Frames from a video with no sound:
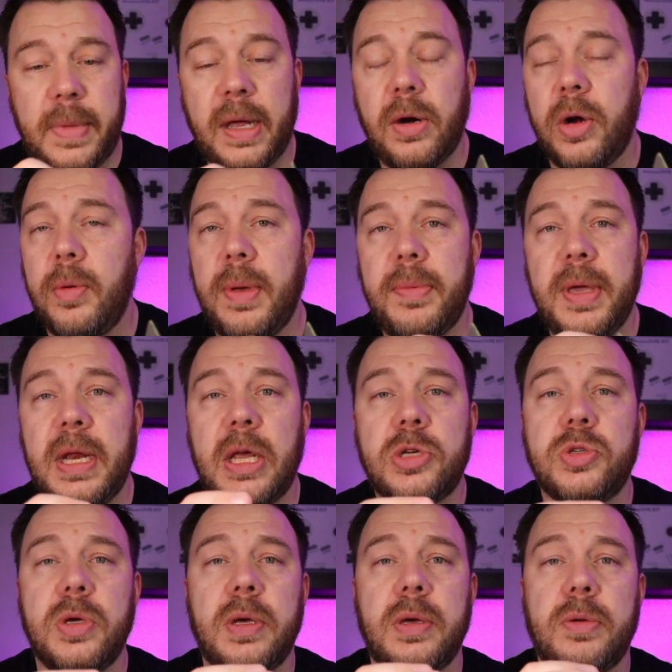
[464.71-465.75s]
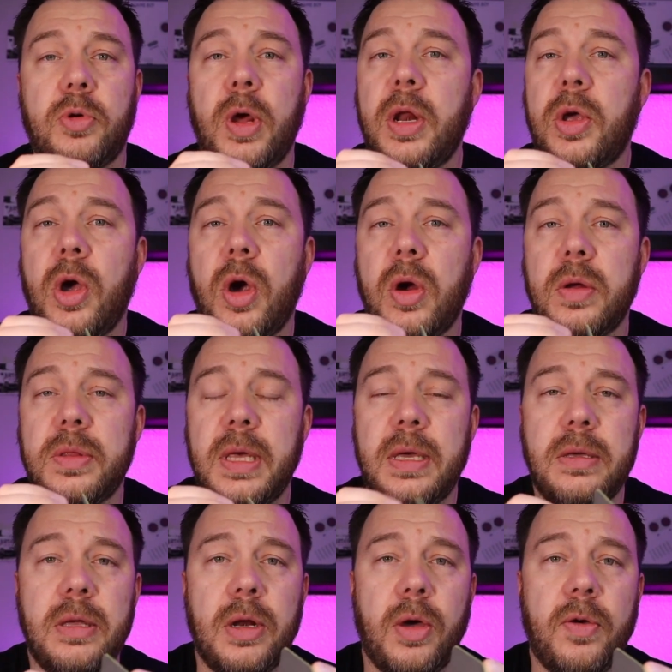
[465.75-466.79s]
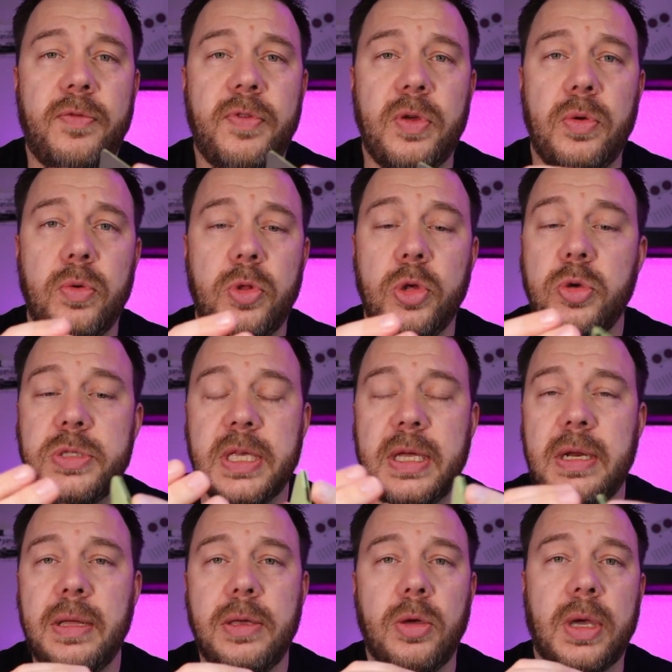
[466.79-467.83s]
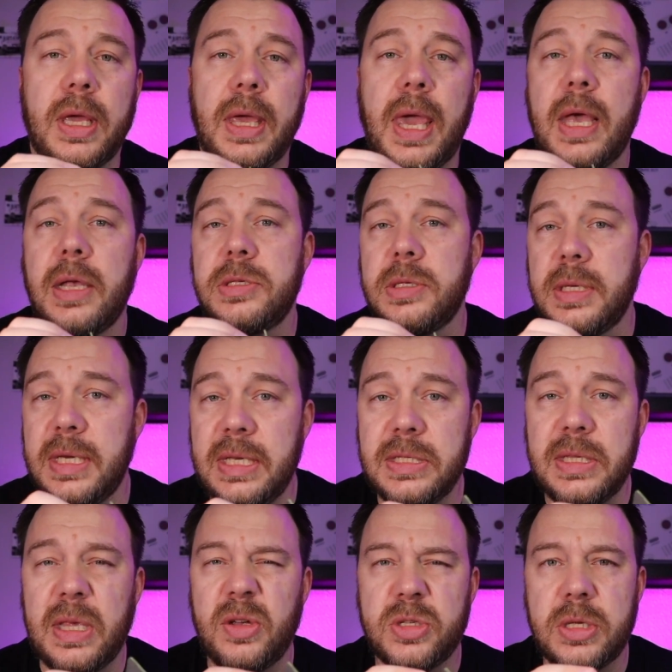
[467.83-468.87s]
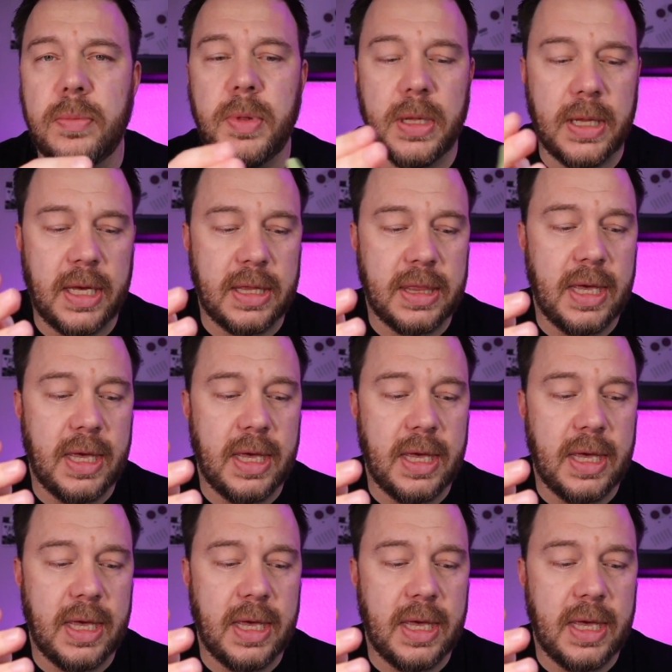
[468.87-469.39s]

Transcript: I don't know, maybe an extra credit card that, you know, if you lose it, you can cancel it easily or something like